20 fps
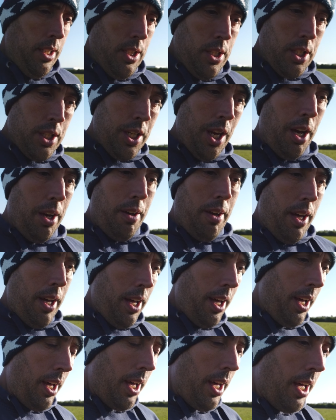So
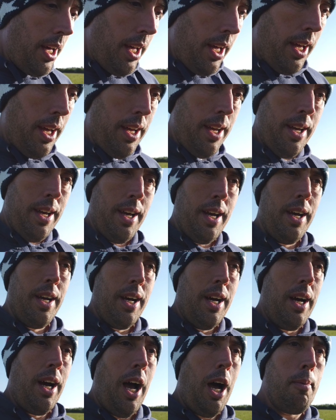
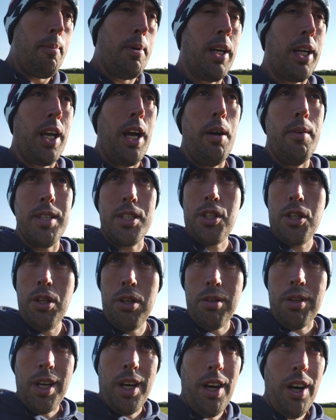up I go. It's
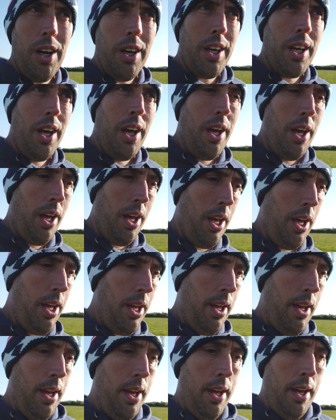too dark.
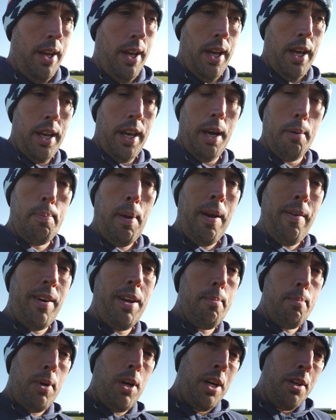Now
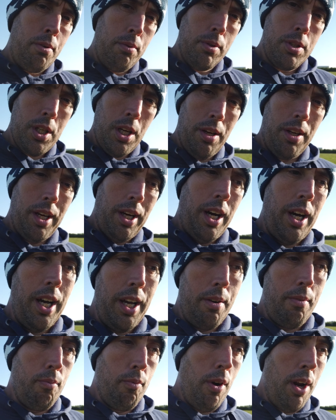bearing in mind also that I
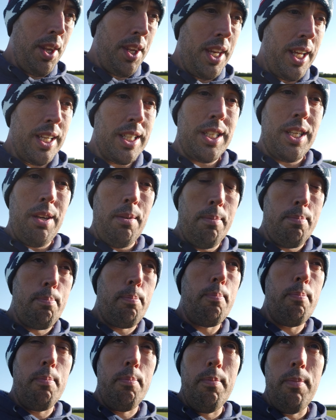had run this
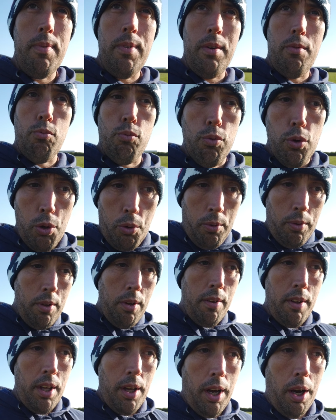route,
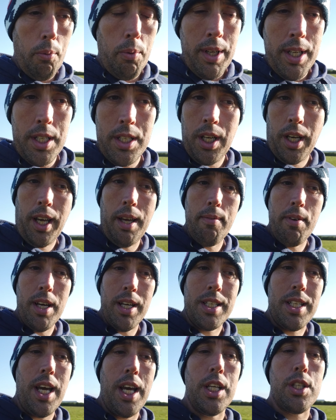I wanted to give it
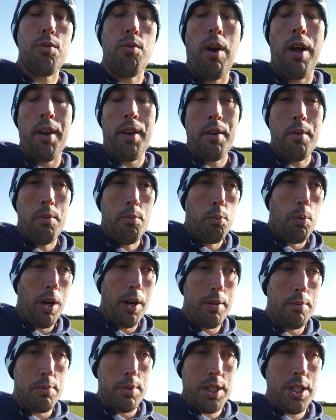a test run
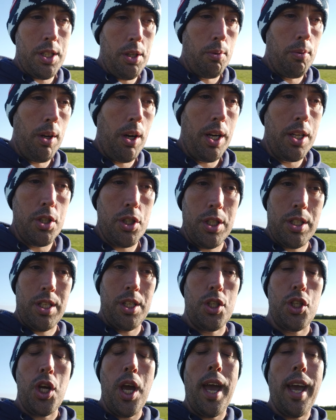while it was still light, just
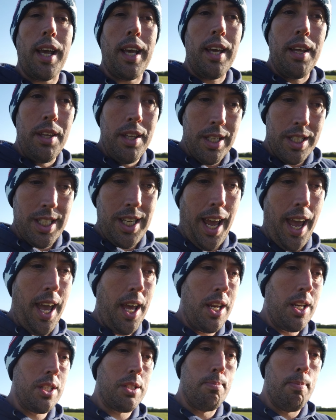to check the
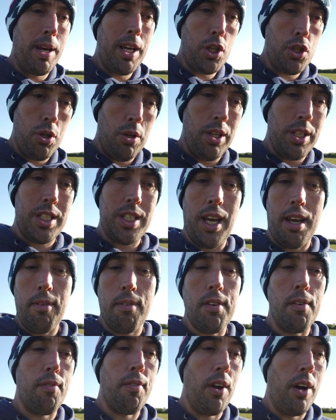settings, make sure I was
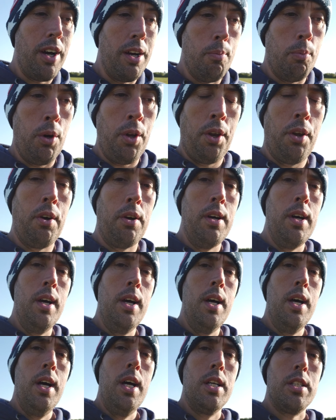safe to fly and whatnot.
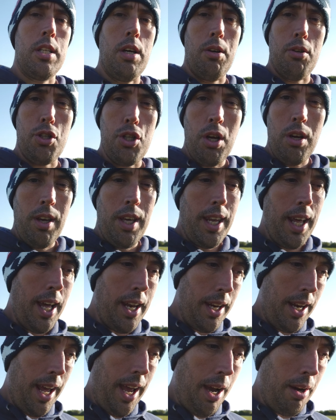So I'll show you
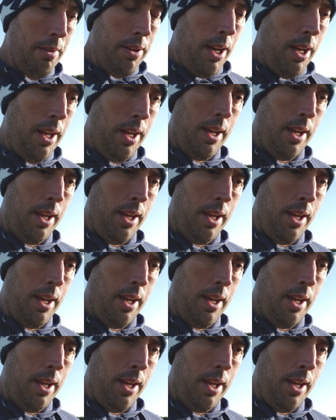that now.